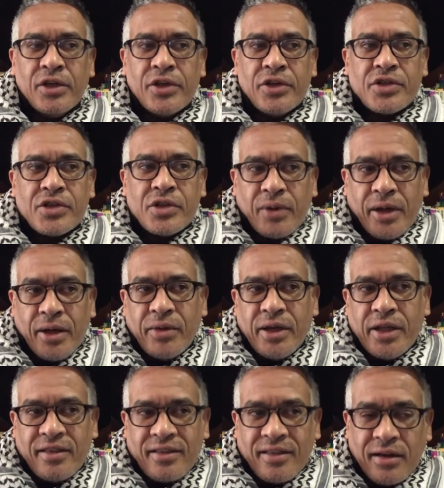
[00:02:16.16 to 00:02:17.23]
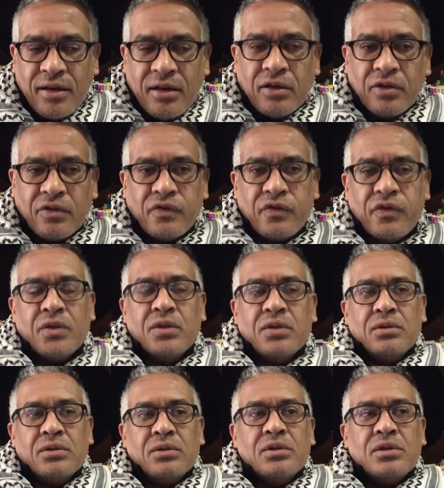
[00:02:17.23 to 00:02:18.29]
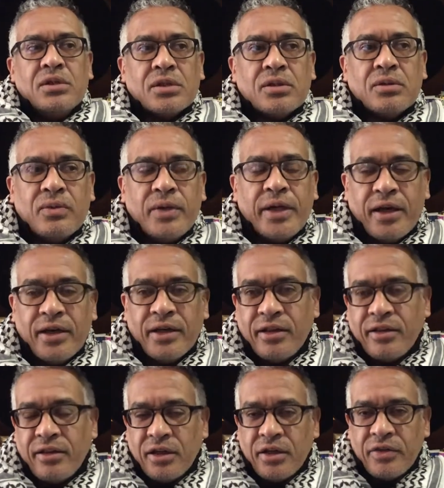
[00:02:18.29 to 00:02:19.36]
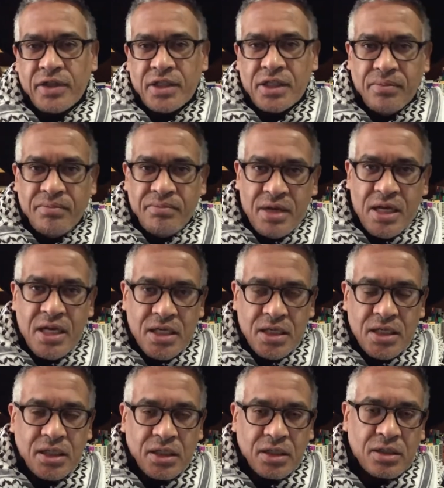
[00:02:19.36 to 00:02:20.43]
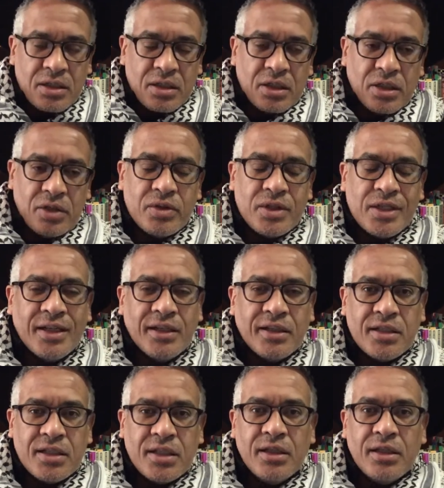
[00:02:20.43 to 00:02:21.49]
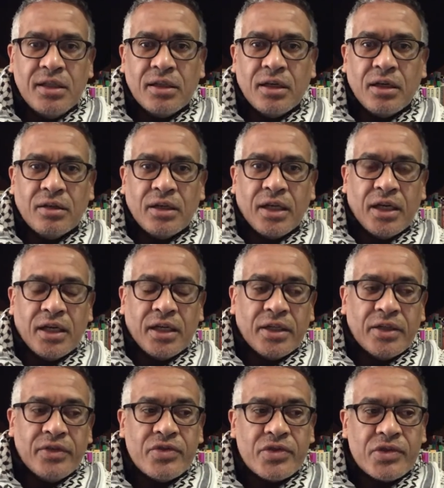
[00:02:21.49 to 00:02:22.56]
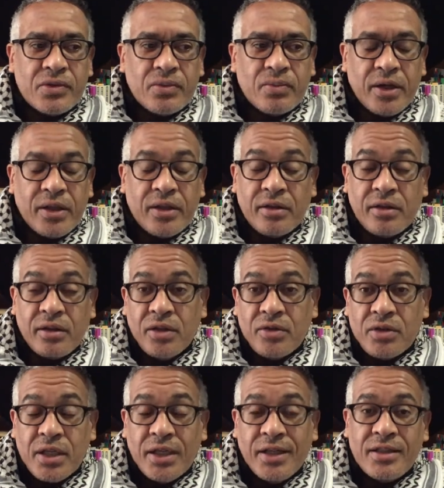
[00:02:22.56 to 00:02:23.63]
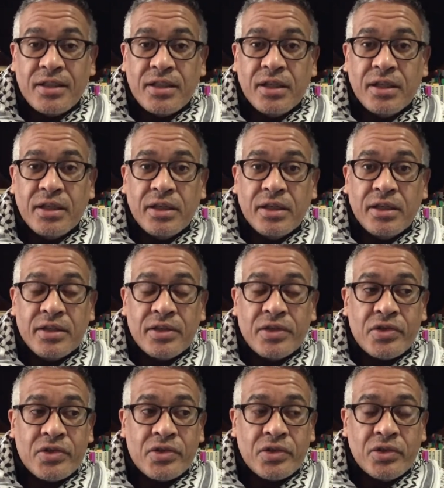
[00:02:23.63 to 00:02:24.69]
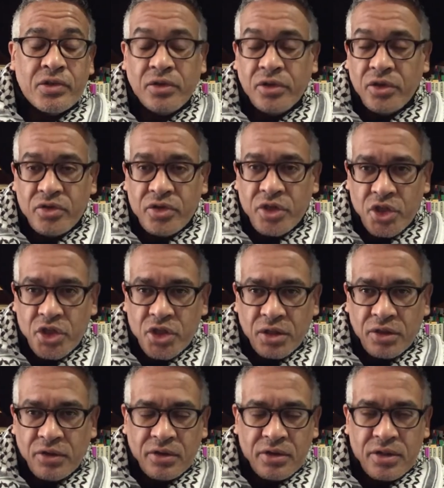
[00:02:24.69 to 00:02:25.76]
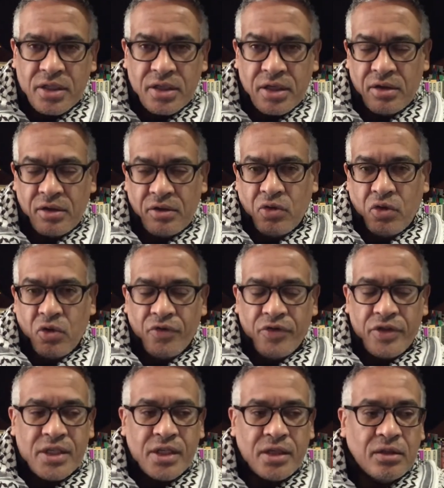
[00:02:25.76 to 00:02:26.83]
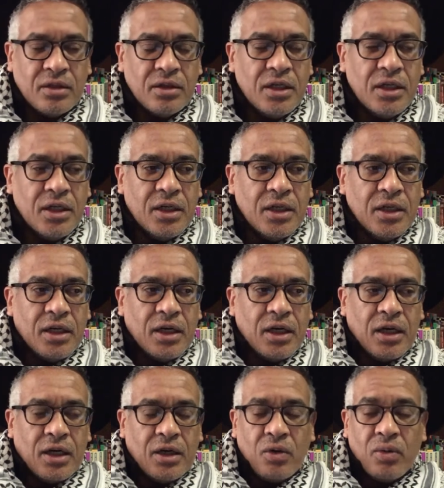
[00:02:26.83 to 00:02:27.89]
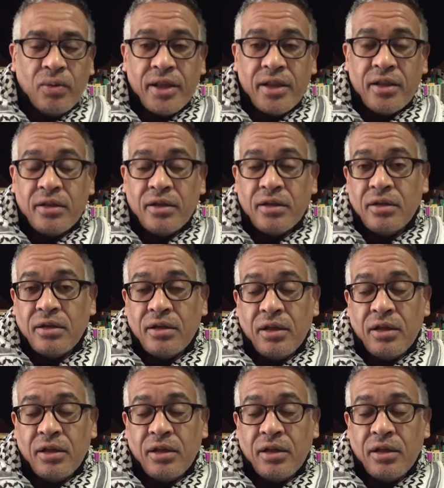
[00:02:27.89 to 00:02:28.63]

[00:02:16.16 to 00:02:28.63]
So when we think of food, we either think of its immediate utility in our lives, whether the utility is nutritional or physical, or whether the